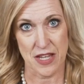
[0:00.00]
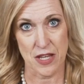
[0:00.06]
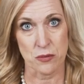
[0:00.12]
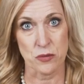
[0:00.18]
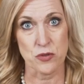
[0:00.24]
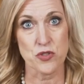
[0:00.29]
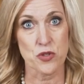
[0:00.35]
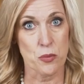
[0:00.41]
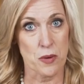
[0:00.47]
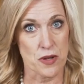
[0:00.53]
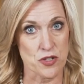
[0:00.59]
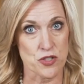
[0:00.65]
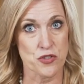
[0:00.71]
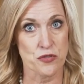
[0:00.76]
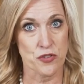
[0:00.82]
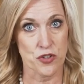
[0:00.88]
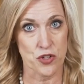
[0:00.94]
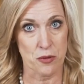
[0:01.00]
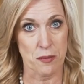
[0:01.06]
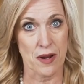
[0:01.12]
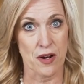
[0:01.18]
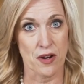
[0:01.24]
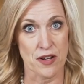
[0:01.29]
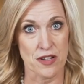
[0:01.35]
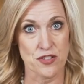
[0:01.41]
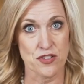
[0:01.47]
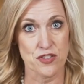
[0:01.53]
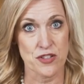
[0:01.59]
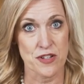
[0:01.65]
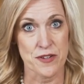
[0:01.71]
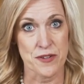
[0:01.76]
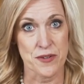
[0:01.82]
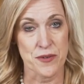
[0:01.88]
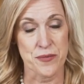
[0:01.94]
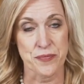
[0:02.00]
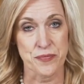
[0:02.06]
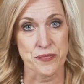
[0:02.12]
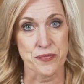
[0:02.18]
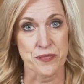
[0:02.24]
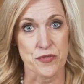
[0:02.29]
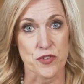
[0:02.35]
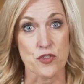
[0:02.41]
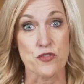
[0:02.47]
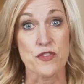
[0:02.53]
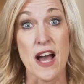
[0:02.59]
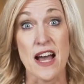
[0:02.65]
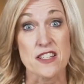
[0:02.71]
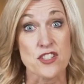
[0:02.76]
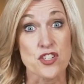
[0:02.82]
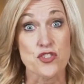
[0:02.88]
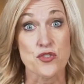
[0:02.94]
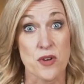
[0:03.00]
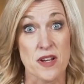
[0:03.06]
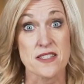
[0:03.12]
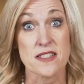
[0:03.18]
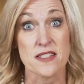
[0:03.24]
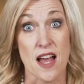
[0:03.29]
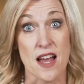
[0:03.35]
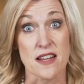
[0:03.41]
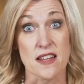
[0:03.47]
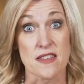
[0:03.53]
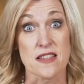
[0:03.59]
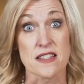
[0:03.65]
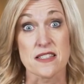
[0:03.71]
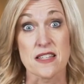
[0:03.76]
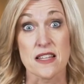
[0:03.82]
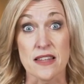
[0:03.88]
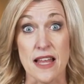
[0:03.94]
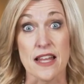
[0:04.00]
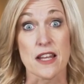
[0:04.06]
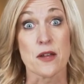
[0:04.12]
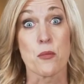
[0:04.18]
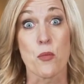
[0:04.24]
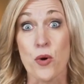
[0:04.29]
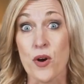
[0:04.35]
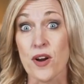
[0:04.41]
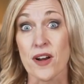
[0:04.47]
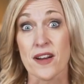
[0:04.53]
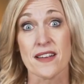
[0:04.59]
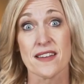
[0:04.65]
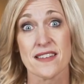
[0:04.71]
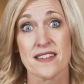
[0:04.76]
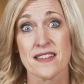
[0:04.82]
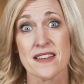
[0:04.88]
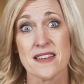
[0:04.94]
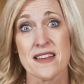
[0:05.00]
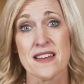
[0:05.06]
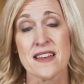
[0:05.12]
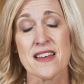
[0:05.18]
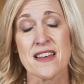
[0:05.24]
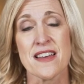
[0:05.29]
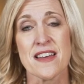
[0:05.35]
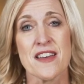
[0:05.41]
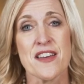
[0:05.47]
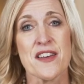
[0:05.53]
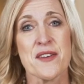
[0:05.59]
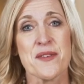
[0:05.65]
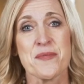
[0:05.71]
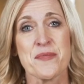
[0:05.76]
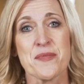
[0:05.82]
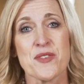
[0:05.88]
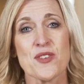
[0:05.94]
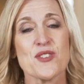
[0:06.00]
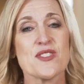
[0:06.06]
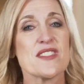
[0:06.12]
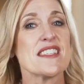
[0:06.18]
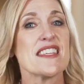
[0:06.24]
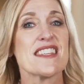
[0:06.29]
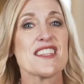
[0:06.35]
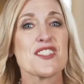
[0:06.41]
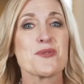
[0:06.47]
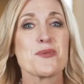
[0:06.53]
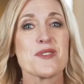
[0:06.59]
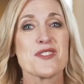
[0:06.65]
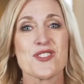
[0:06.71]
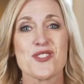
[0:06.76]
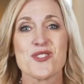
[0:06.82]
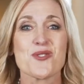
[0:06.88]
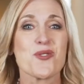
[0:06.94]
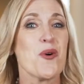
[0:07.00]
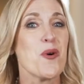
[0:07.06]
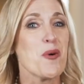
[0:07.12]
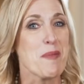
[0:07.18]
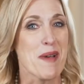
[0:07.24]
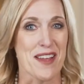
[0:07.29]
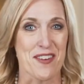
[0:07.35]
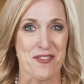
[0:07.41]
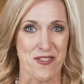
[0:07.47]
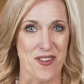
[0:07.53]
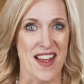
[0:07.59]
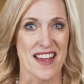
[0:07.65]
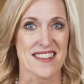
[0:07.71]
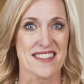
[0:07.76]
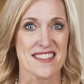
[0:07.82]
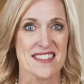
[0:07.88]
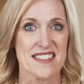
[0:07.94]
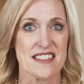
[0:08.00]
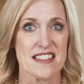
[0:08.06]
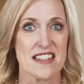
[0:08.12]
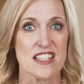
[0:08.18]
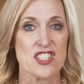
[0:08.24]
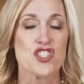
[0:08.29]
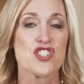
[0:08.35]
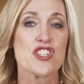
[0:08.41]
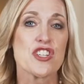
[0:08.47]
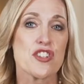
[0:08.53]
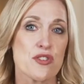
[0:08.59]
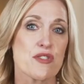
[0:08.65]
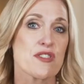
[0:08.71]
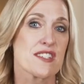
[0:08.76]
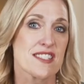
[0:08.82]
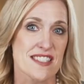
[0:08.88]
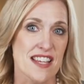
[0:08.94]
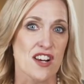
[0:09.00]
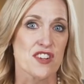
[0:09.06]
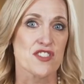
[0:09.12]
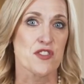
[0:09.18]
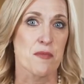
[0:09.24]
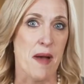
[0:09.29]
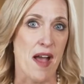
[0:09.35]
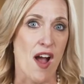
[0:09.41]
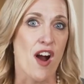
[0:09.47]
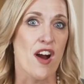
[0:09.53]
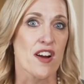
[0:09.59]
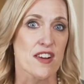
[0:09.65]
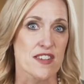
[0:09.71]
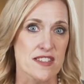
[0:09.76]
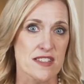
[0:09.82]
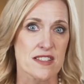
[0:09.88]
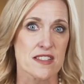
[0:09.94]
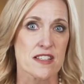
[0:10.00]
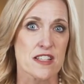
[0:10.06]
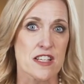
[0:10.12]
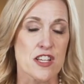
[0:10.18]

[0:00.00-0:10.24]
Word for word: It will do wonders for your marriage. You've got to trust God in this and let him work. You see, this was a soulmate friend, and she knew the desires of my heart.